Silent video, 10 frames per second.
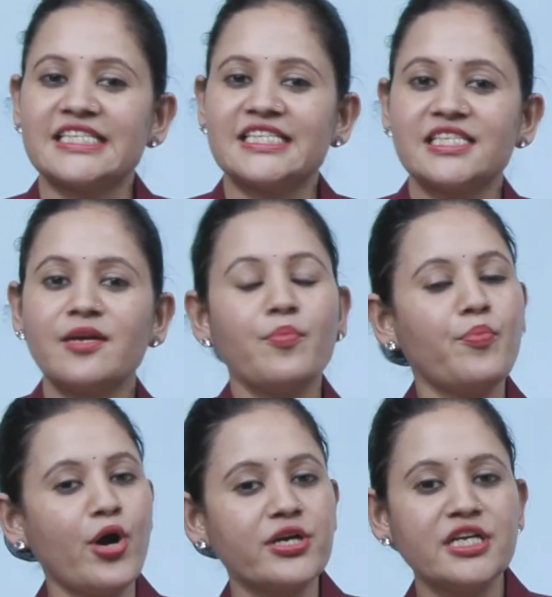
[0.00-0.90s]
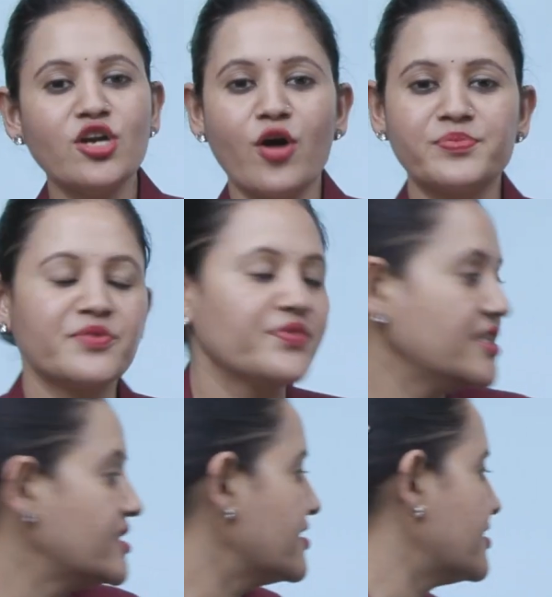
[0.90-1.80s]
is some important
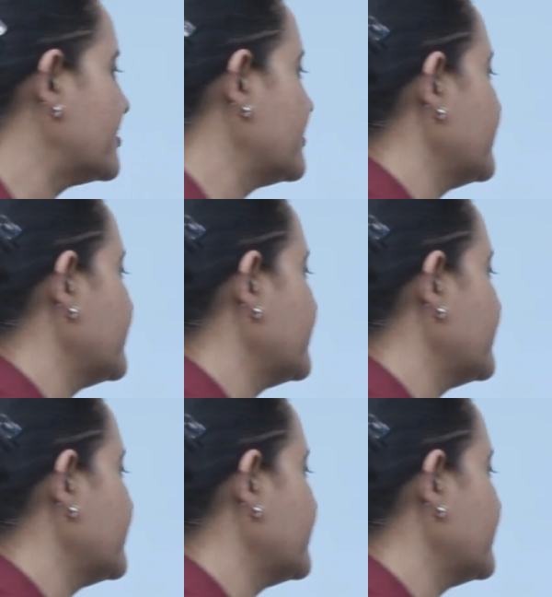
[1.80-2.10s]
observations.